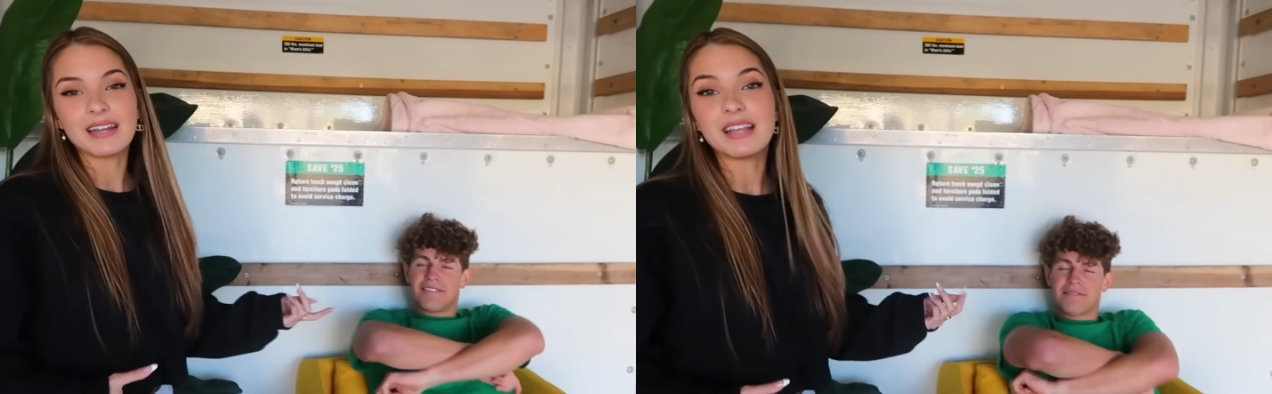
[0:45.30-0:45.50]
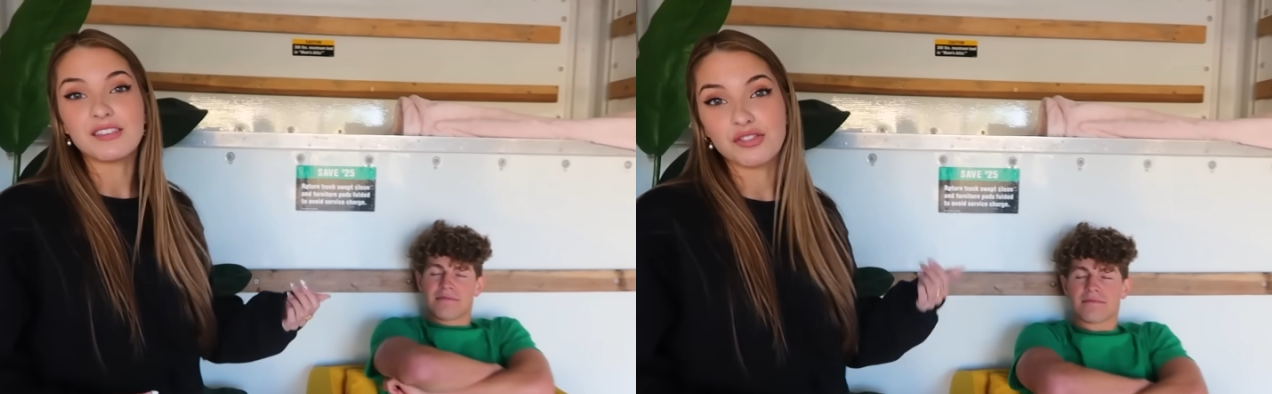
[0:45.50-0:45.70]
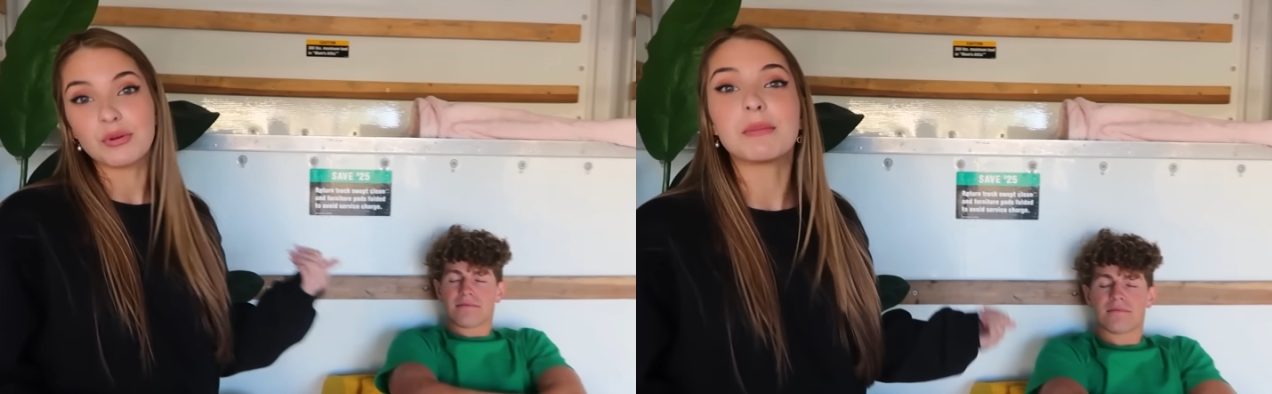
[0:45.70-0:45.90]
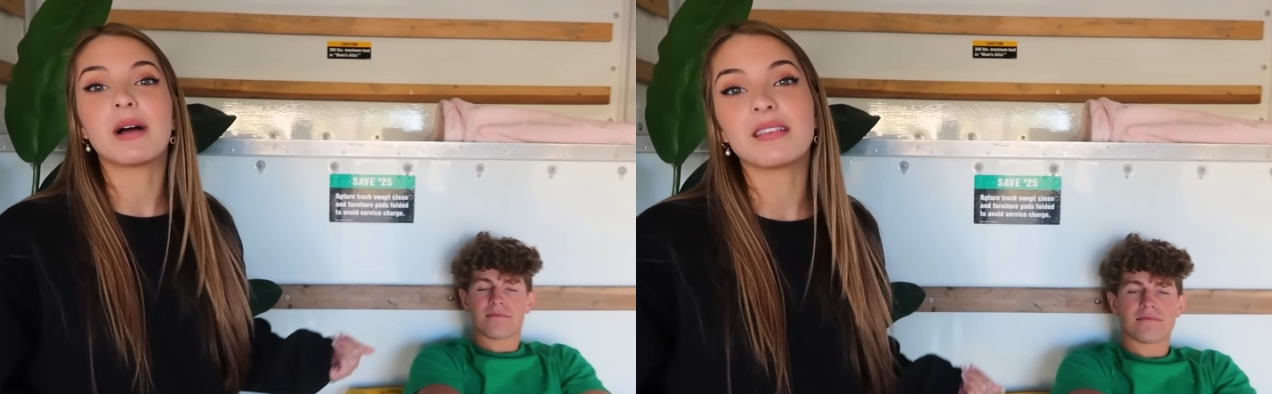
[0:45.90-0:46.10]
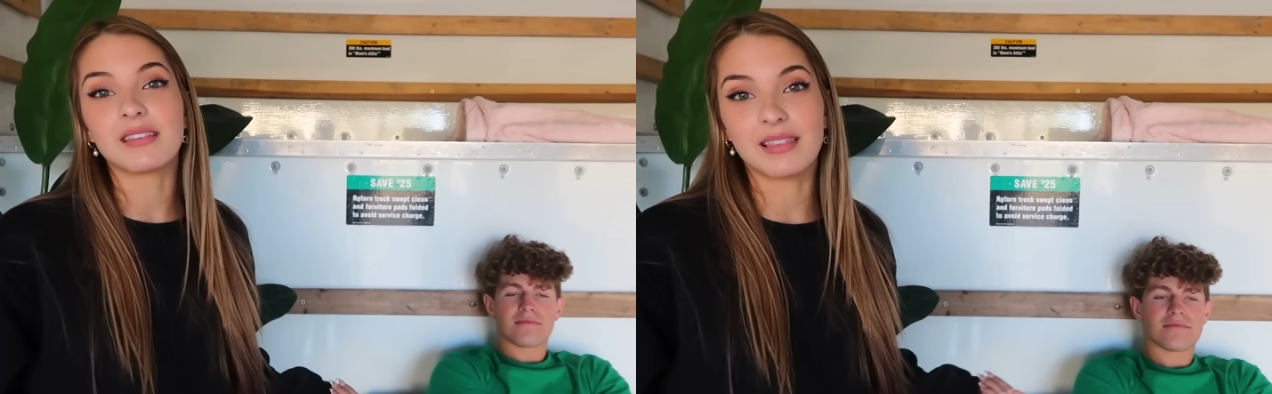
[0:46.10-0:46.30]
Speaker 1: and he's three
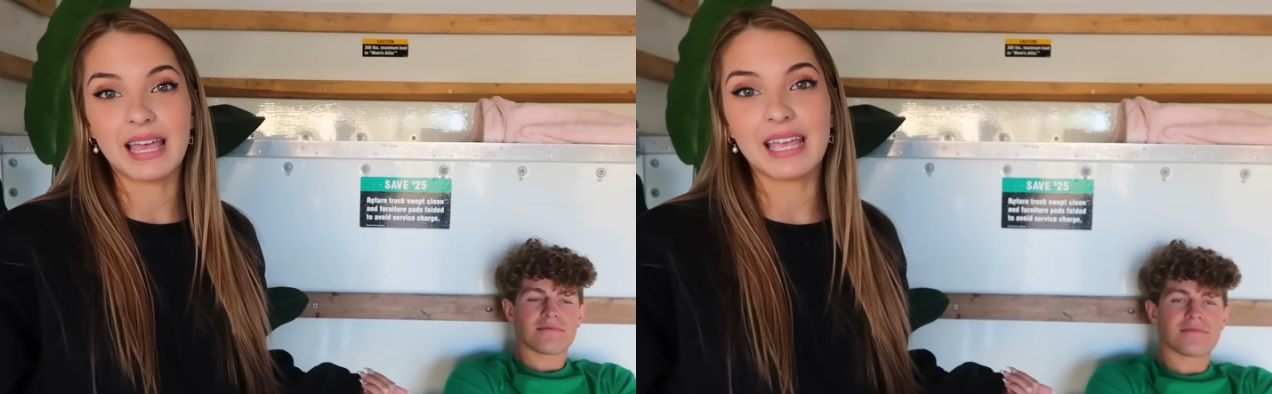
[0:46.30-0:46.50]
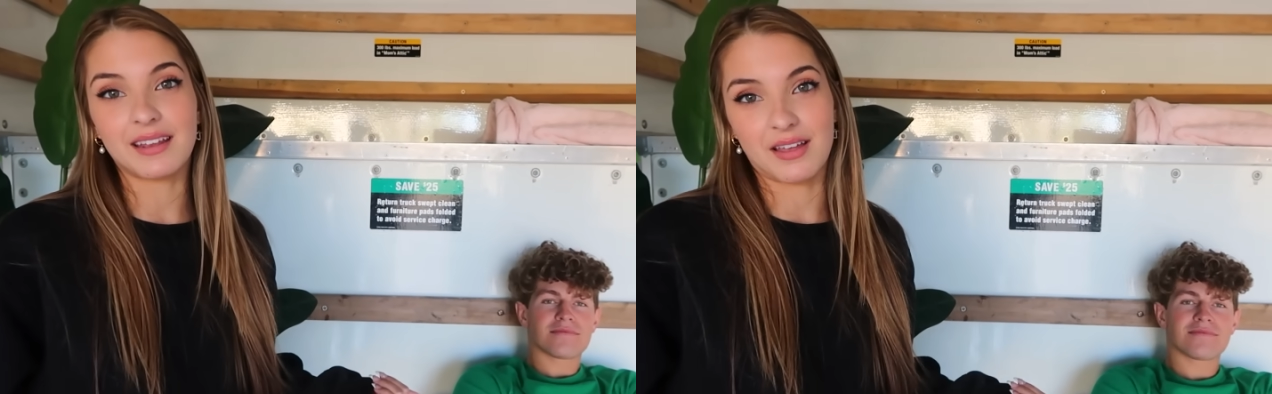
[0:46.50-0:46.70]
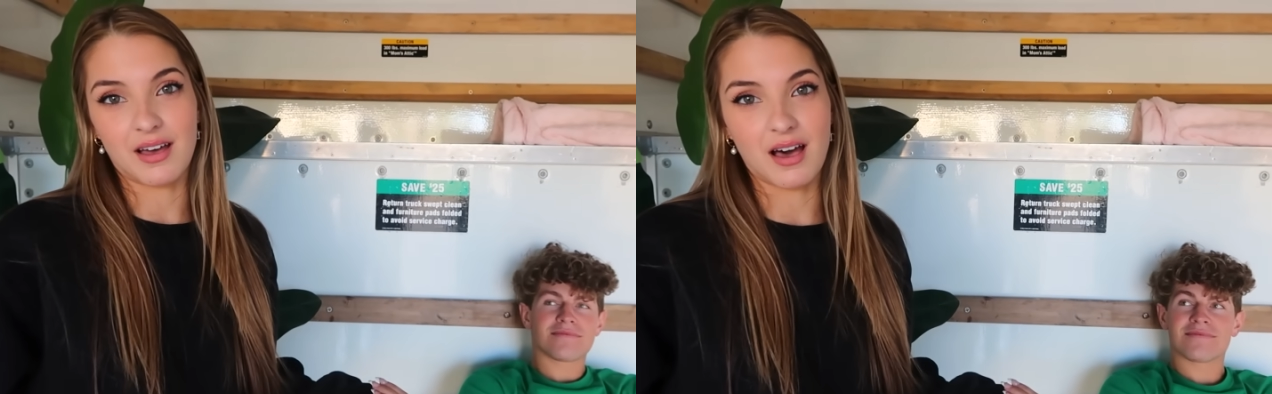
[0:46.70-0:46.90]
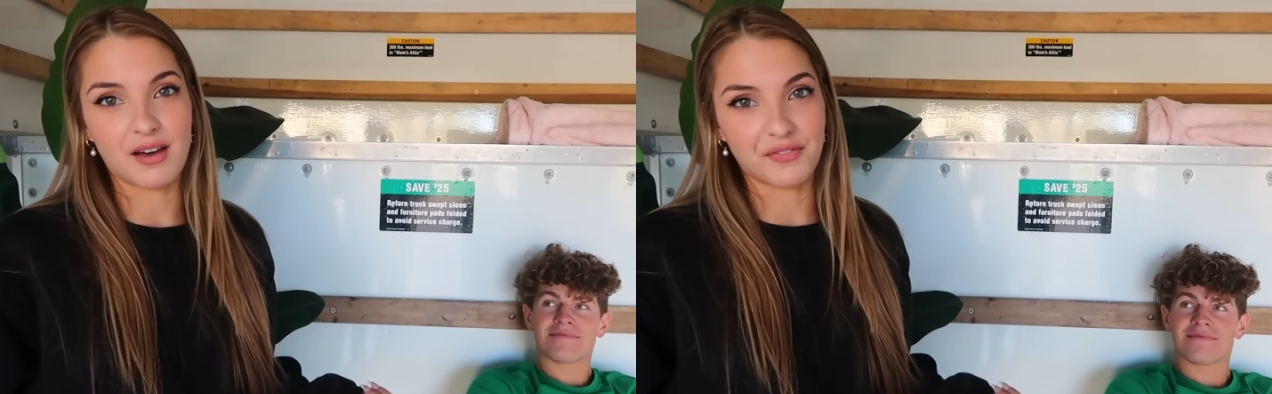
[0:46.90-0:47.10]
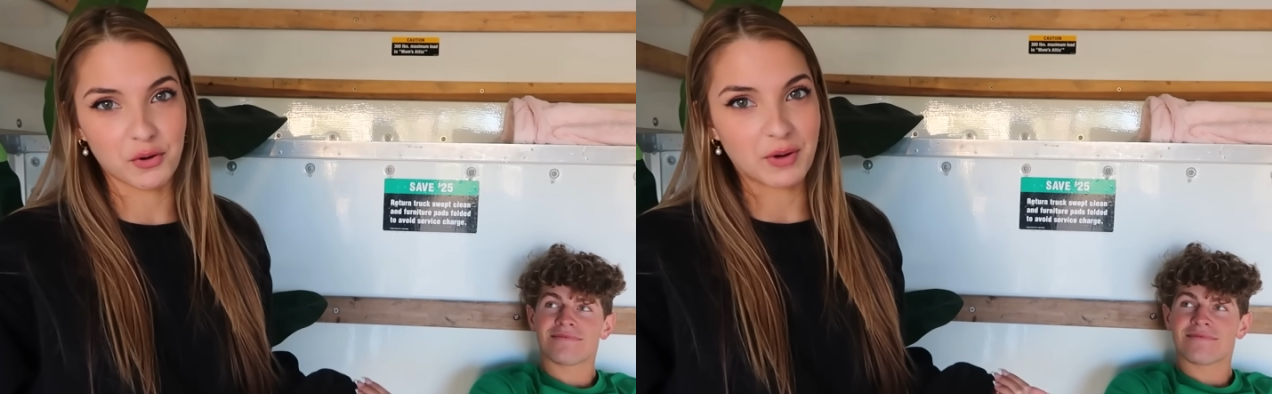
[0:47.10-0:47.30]
months late
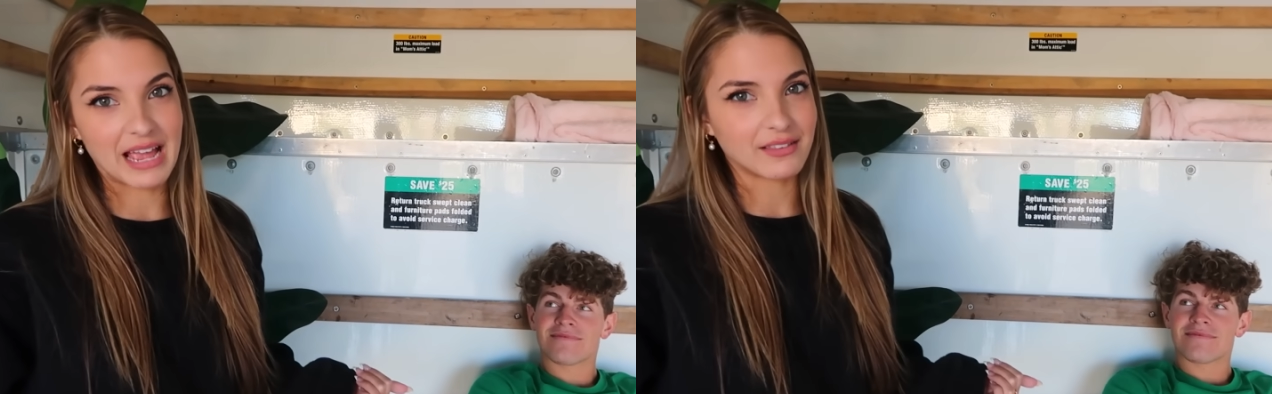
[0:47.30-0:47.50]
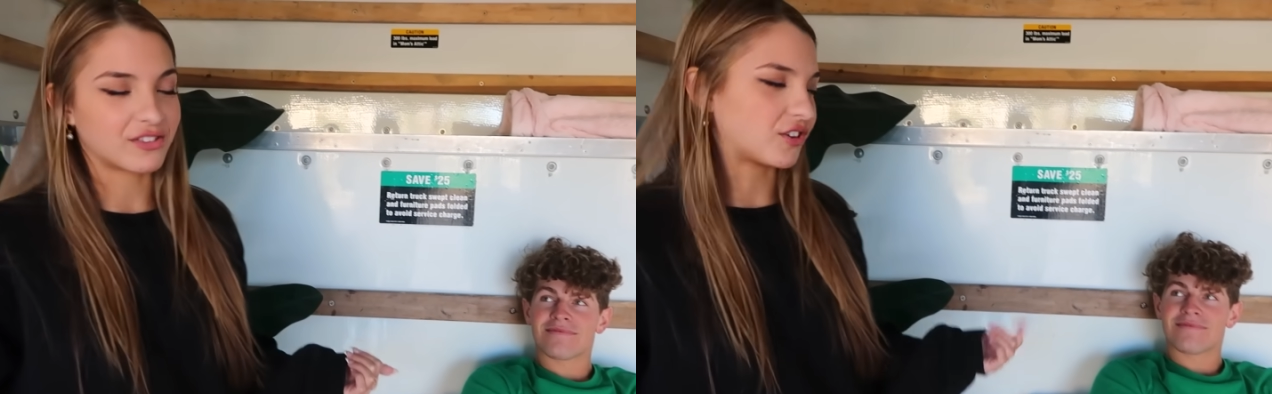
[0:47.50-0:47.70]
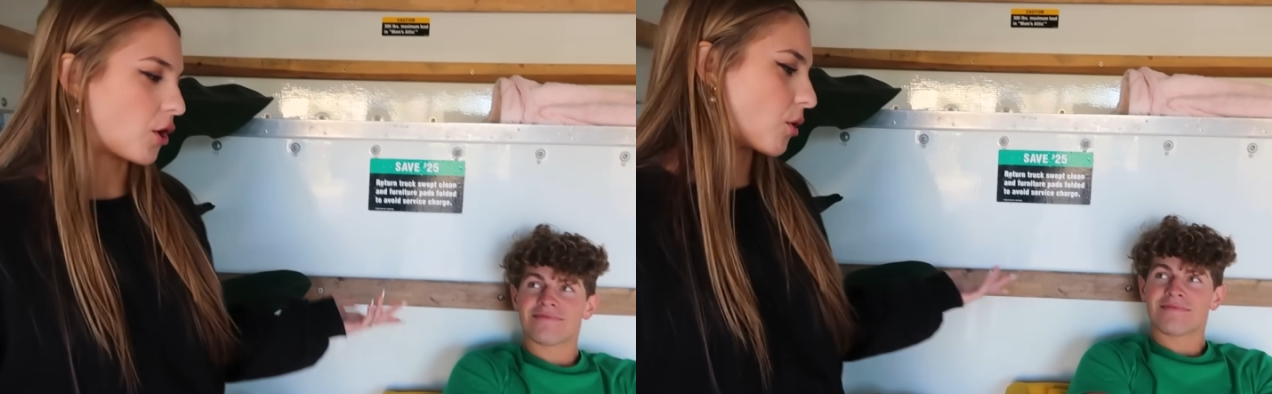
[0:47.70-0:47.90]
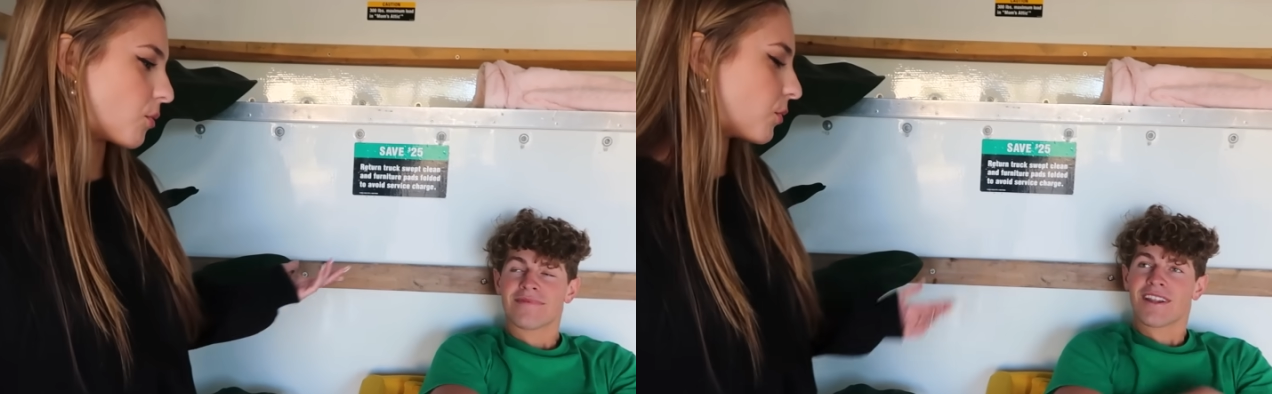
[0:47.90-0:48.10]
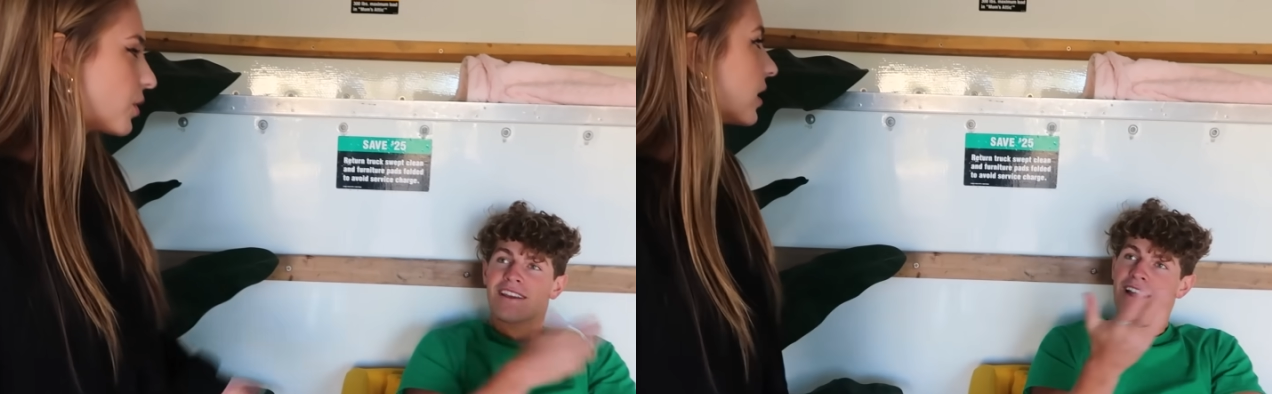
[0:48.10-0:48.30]
uh, for rent, so.